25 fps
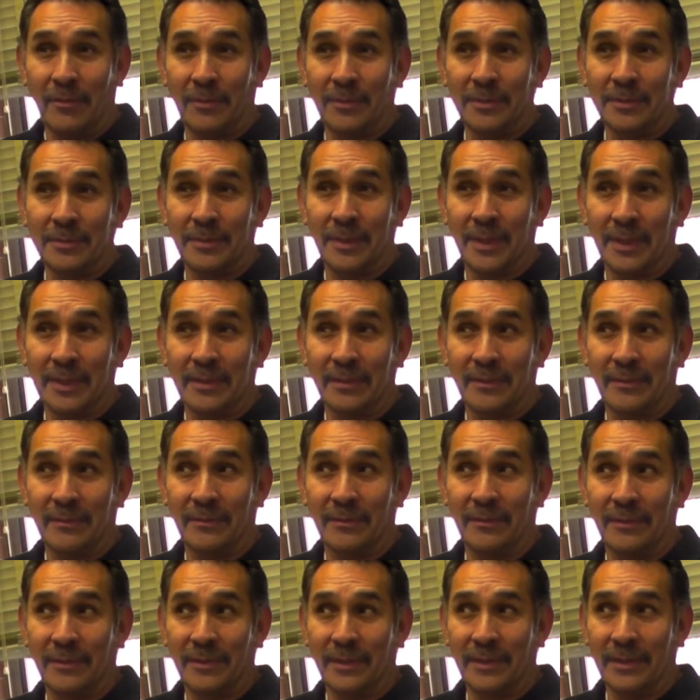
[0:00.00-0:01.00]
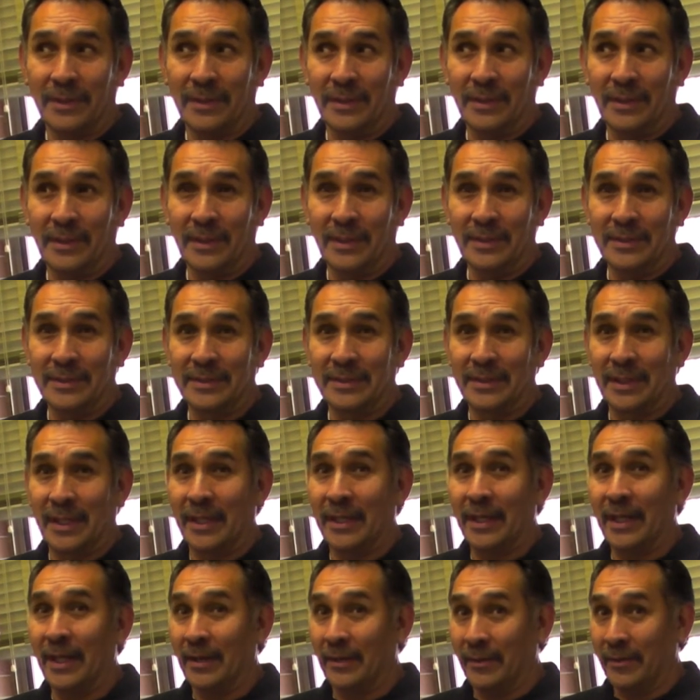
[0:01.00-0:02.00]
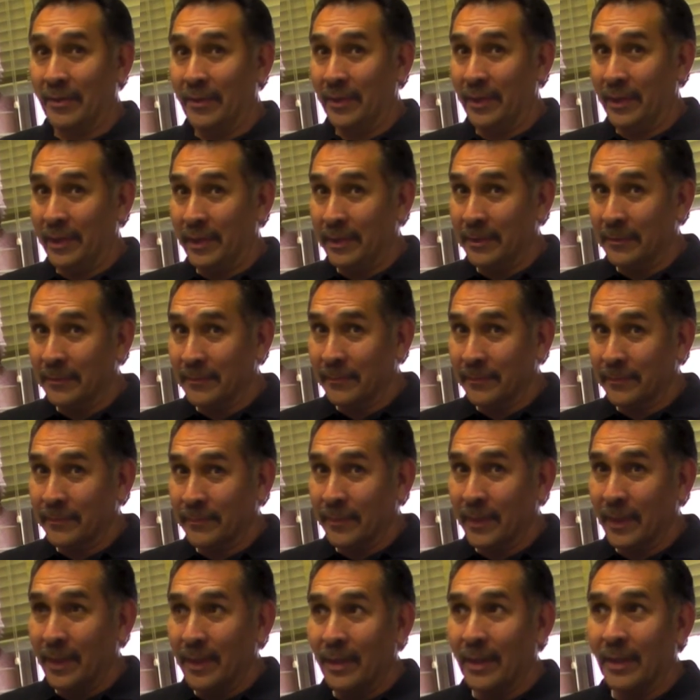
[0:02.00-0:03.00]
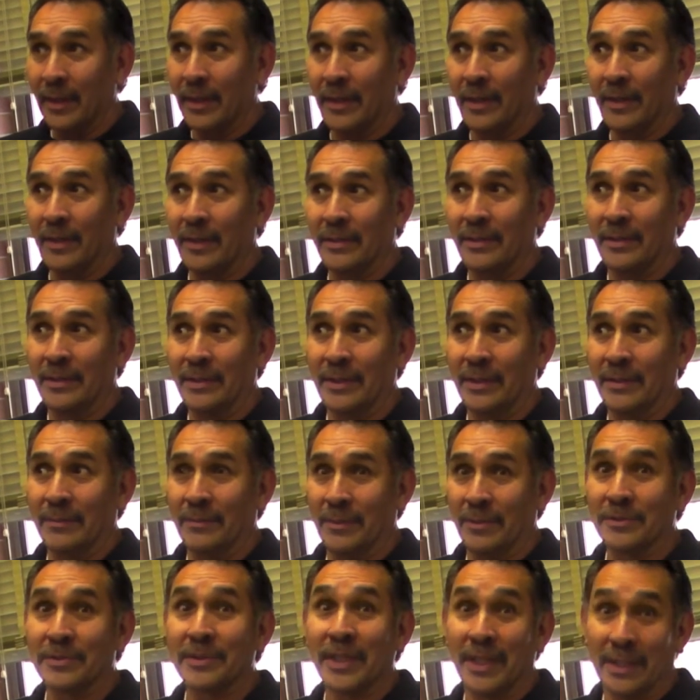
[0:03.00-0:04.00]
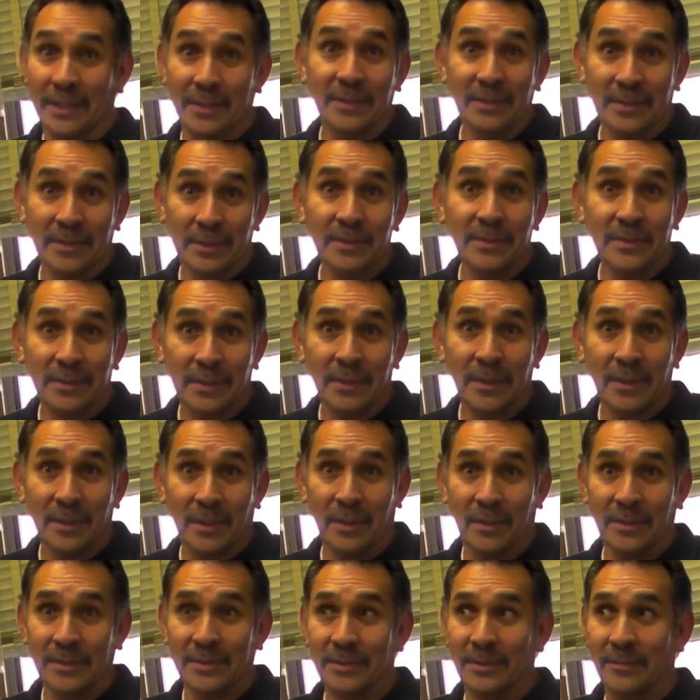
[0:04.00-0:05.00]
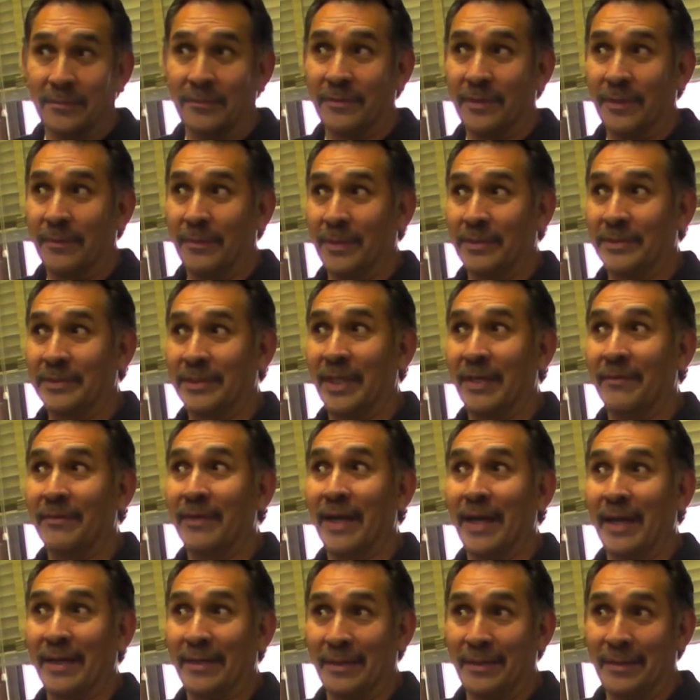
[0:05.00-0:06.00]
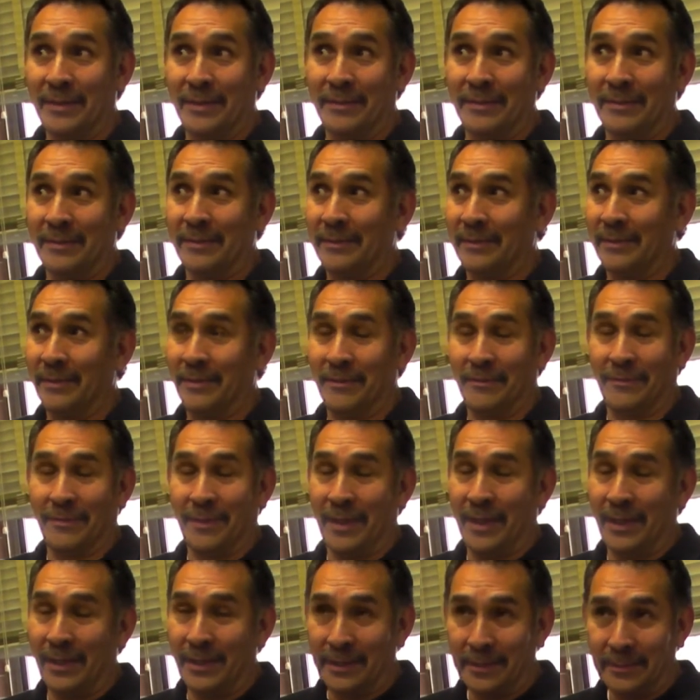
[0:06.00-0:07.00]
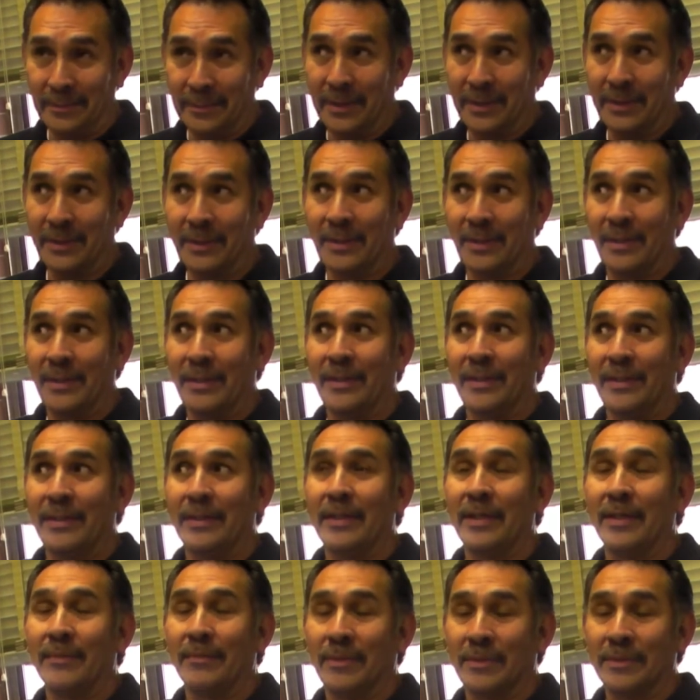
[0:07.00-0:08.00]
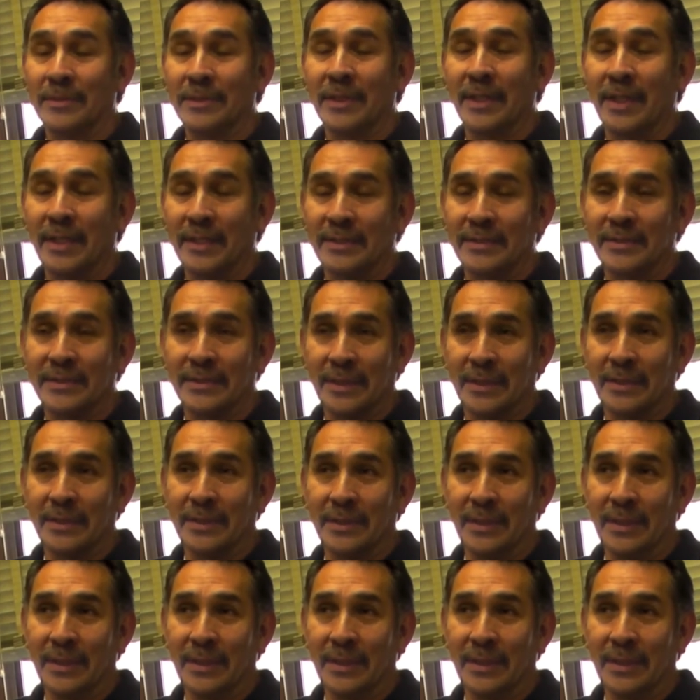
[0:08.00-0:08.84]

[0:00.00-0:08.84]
perspective, it's not healthy in most cases. Some females have had it and they're fine, but in most cases they're